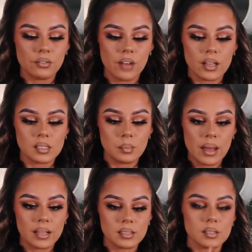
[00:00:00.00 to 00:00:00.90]
First
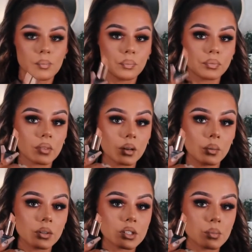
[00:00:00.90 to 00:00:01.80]
Base,
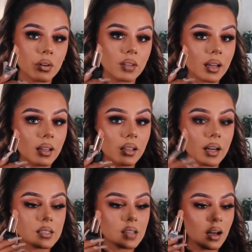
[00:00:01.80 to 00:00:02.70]
which is more of like a
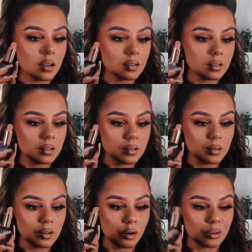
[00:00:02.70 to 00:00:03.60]
lighter
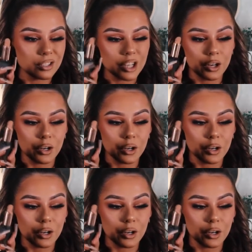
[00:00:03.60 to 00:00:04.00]
orangey